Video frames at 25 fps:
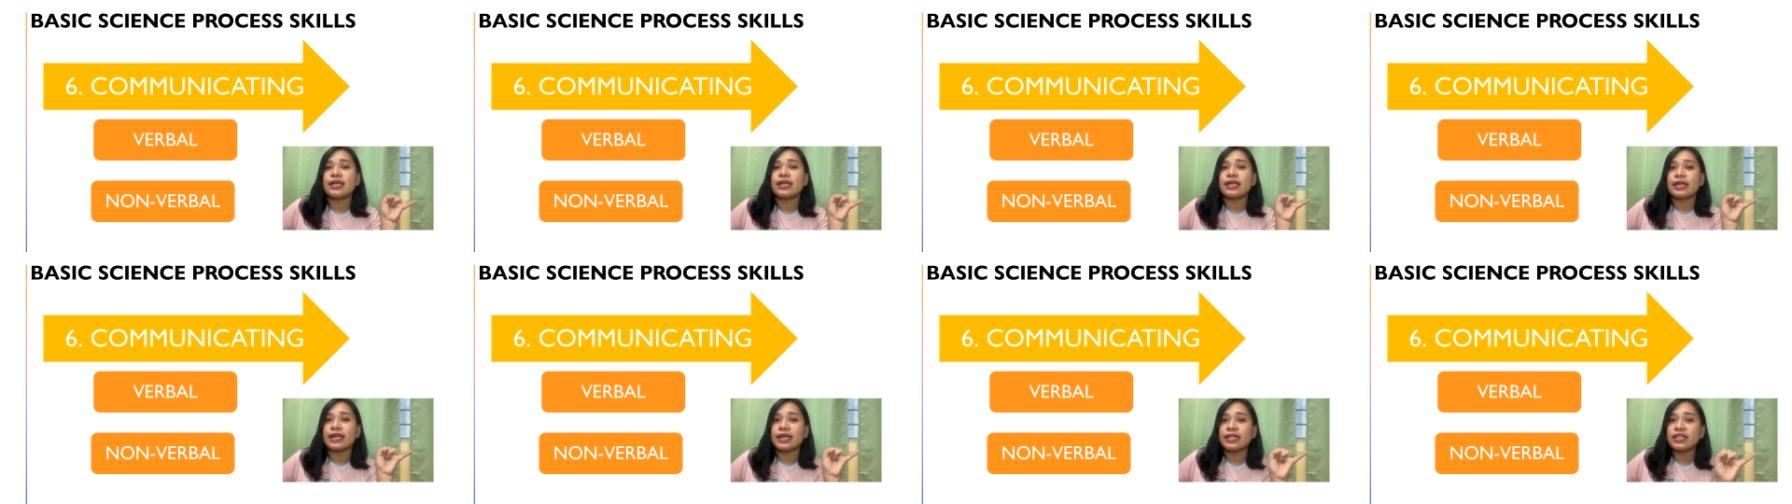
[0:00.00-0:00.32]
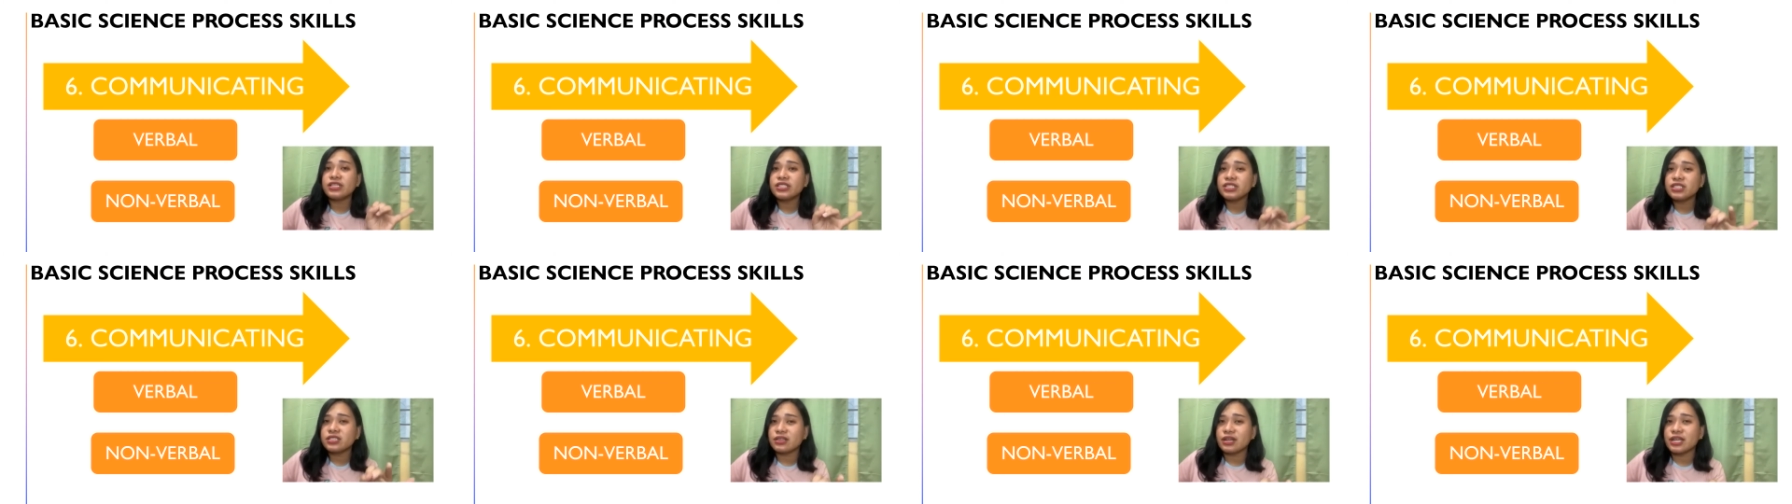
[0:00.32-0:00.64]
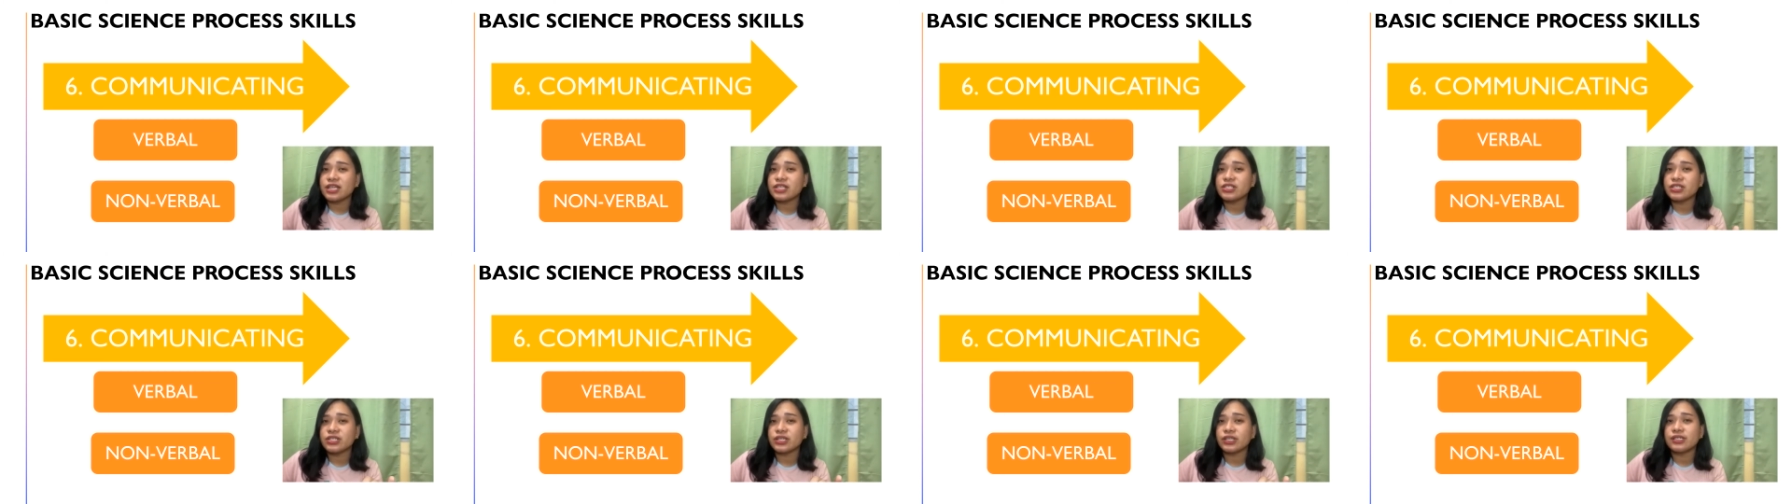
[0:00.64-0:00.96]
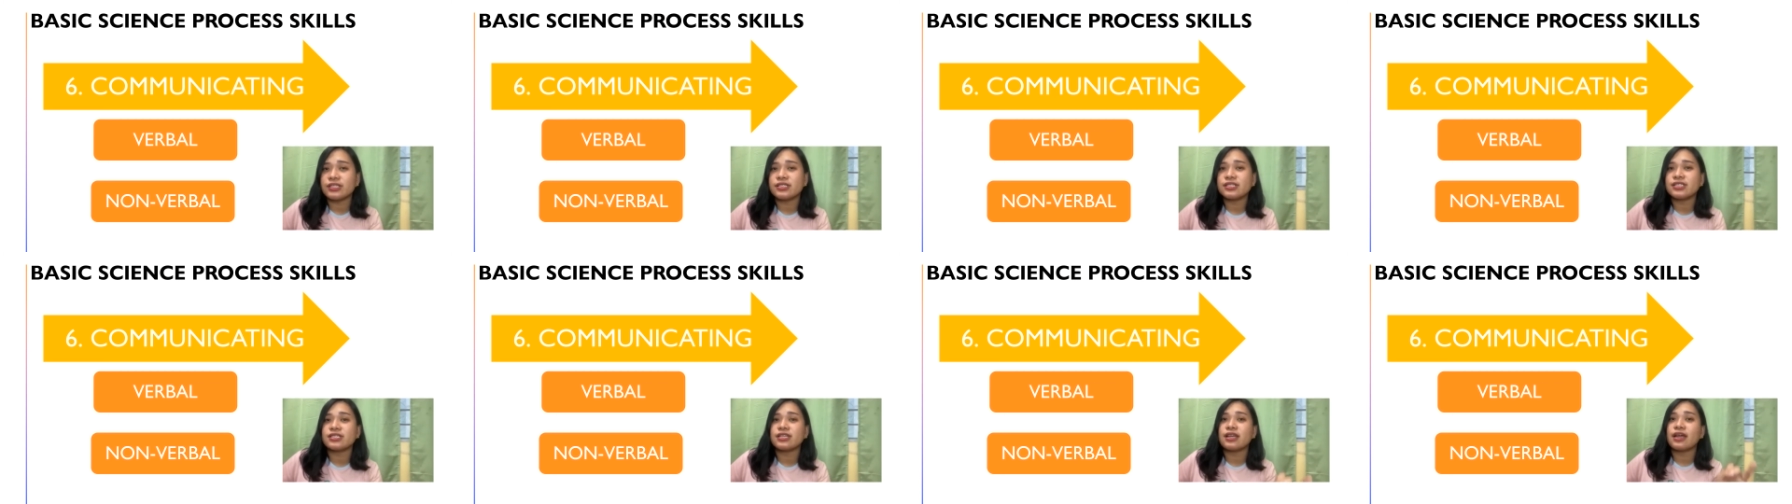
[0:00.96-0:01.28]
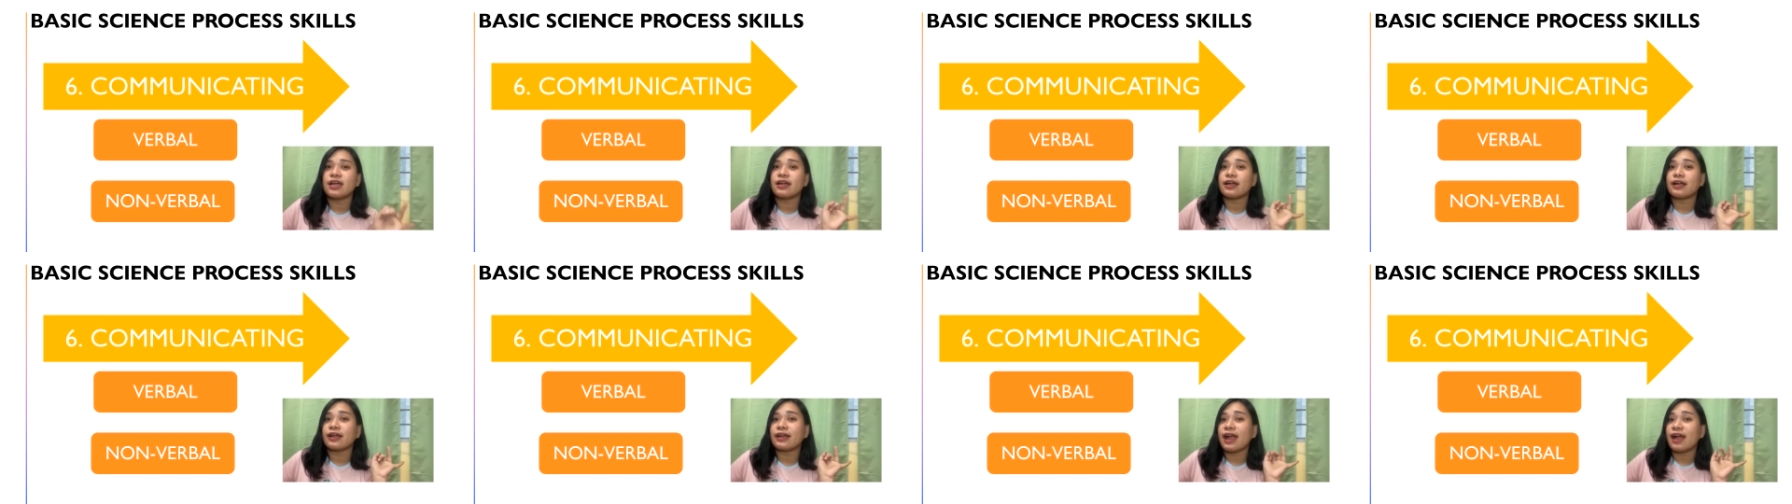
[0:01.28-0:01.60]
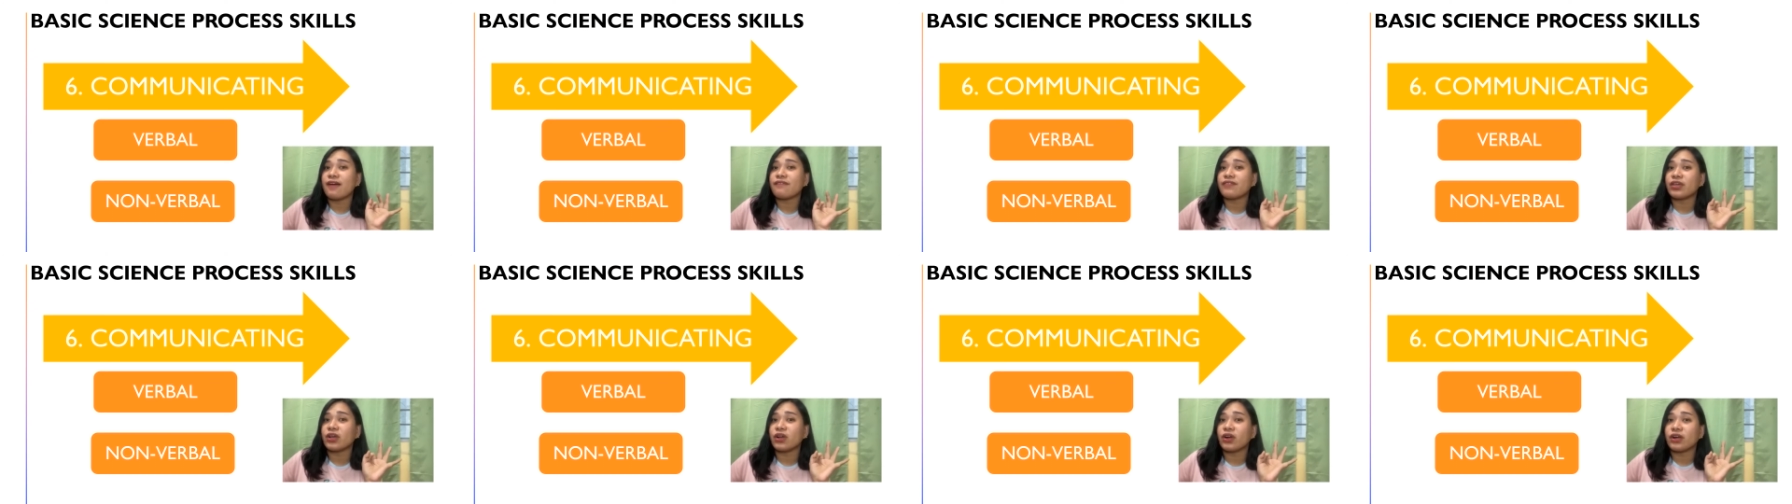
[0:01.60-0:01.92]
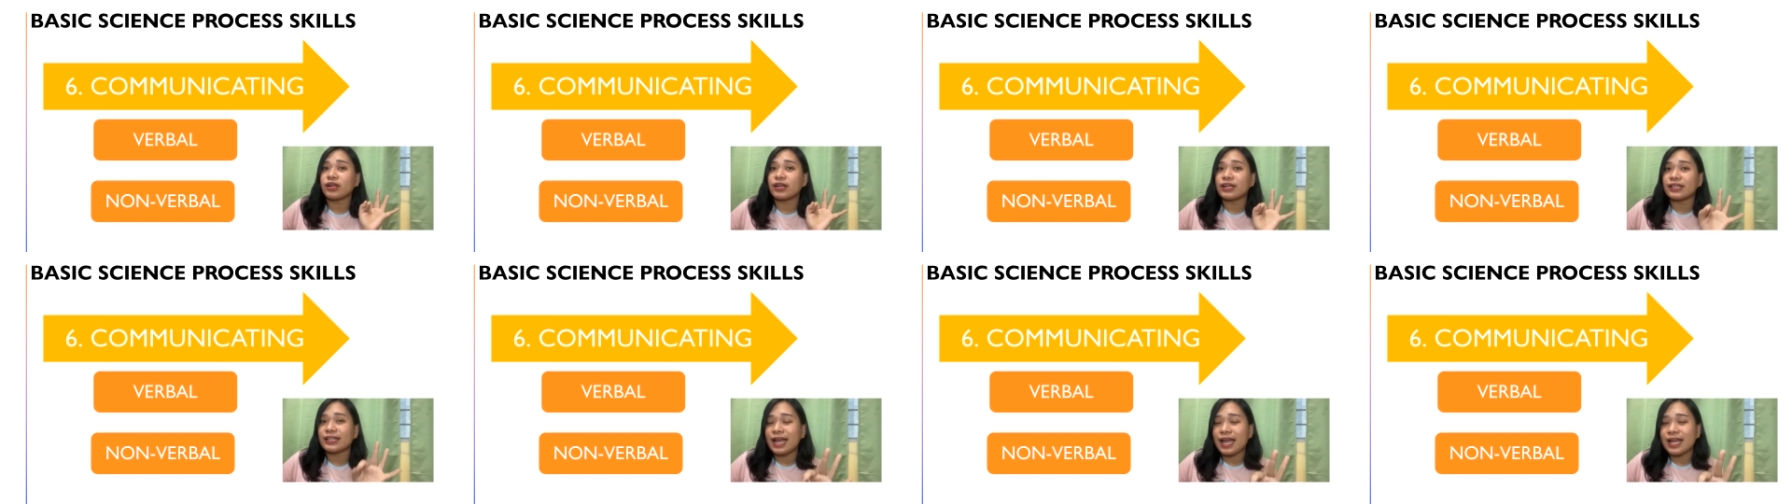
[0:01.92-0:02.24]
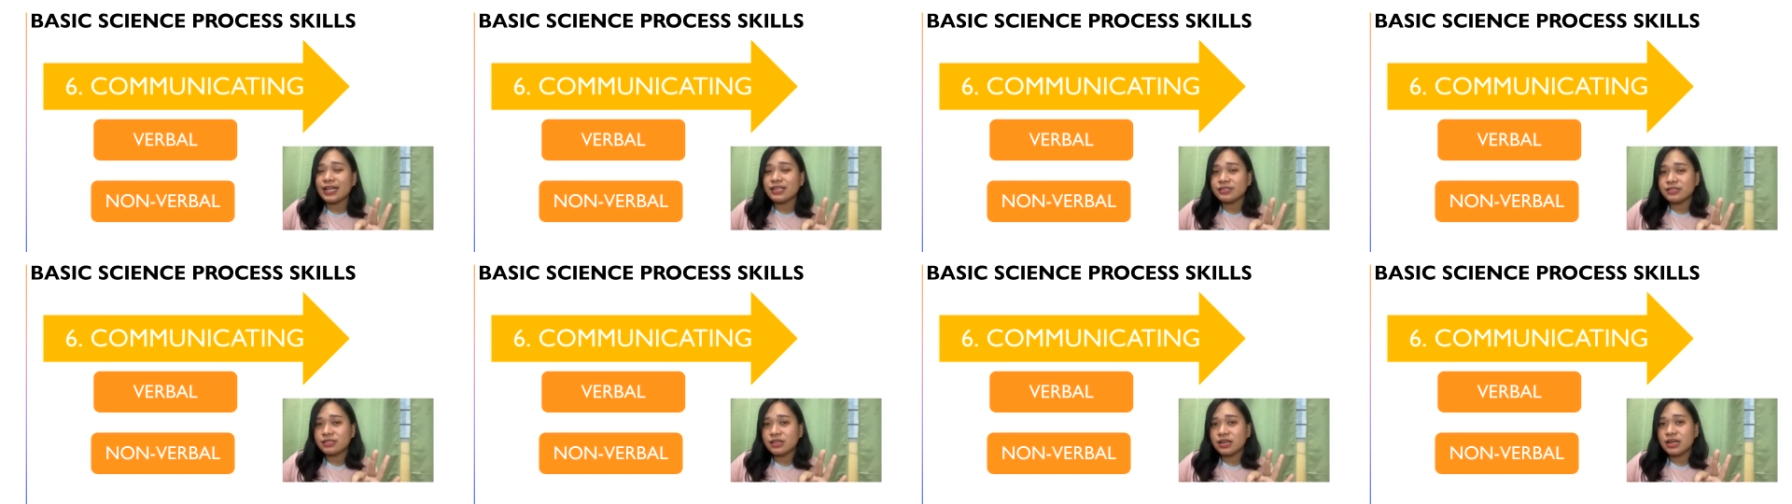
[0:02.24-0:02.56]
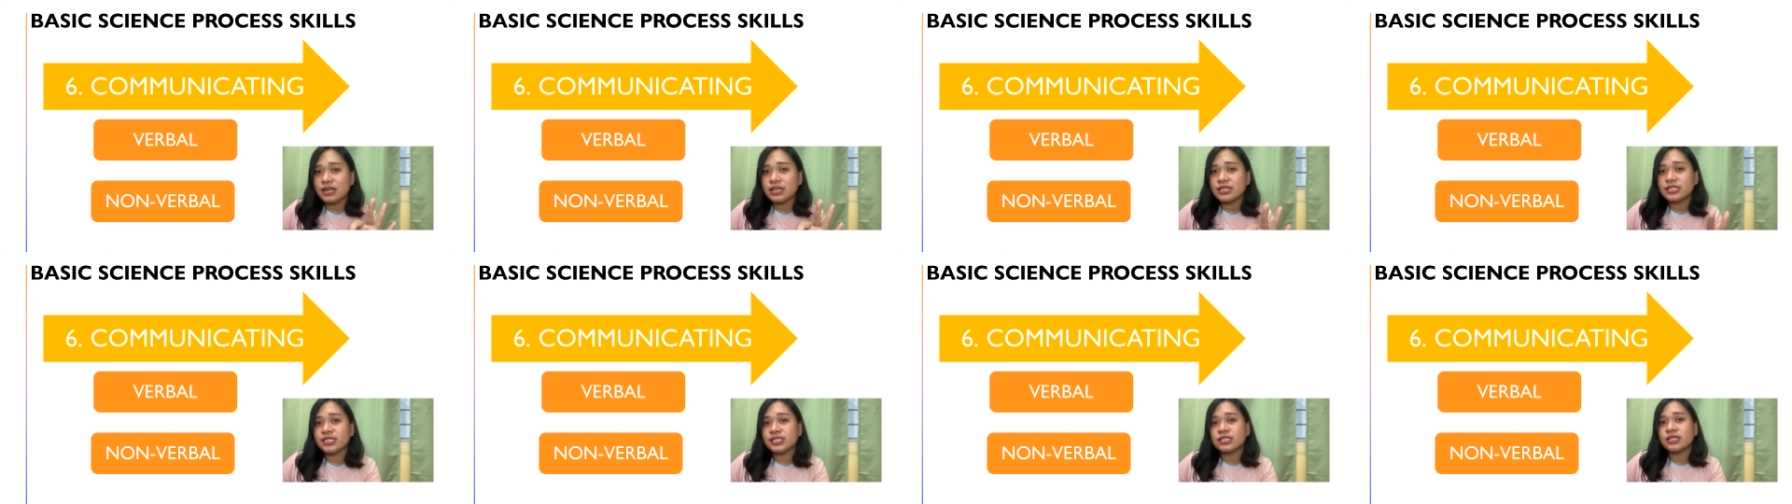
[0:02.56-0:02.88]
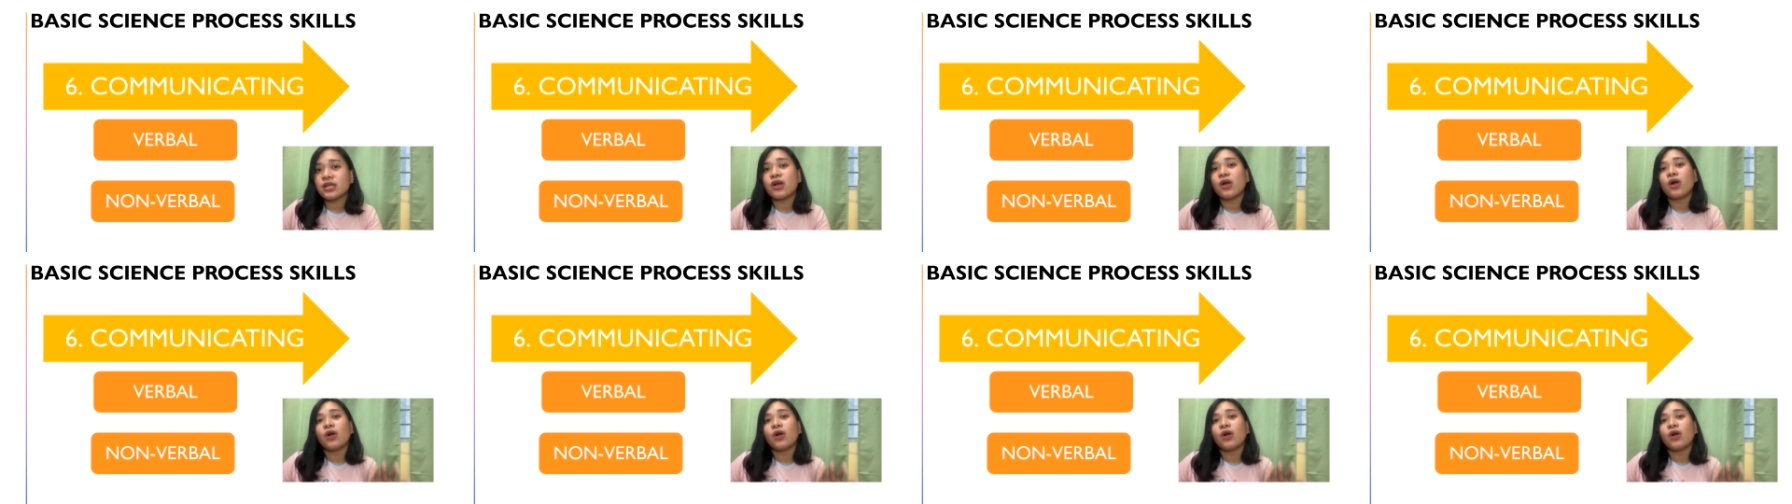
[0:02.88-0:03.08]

illustrations, graphic organizers,